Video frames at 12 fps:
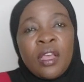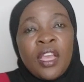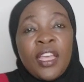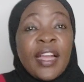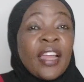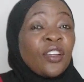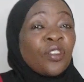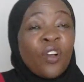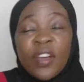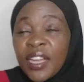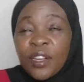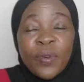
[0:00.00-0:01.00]
He can
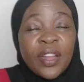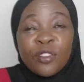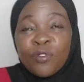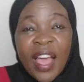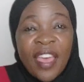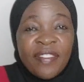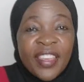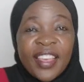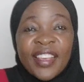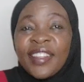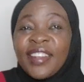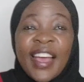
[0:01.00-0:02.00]
record it when driving.
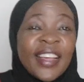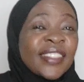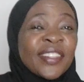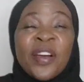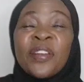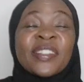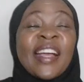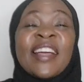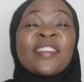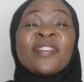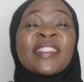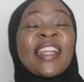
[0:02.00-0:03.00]
He does all this
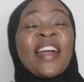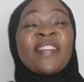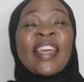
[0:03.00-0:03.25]
kind of stuff.